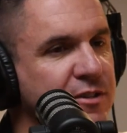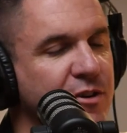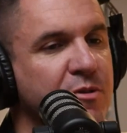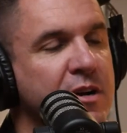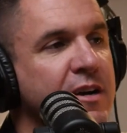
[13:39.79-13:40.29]

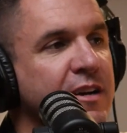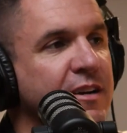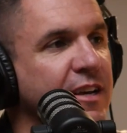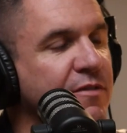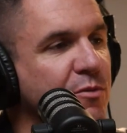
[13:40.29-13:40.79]
So
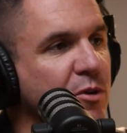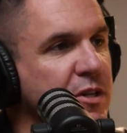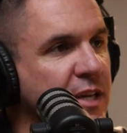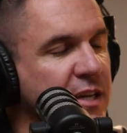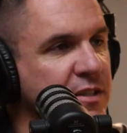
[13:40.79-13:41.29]
even
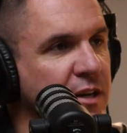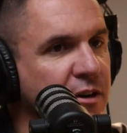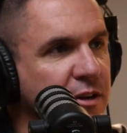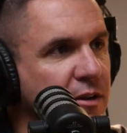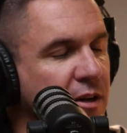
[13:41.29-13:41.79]
worst case
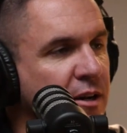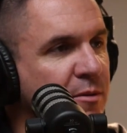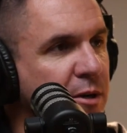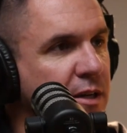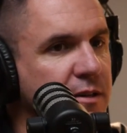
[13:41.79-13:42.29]
scenario, the
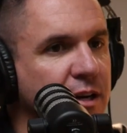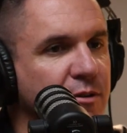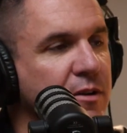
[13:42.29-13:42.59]
company,